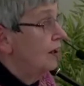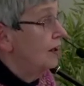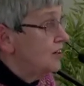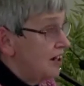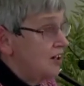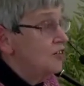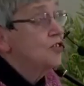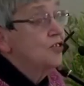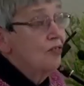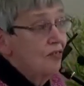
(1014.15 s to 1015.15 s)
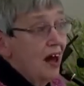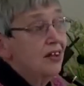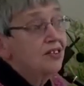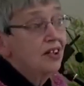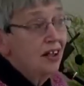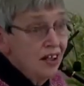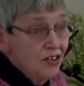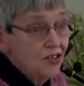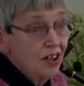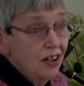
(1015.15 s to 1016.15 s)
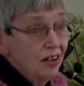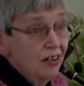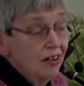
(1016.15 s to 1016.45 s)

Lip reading: It is that easy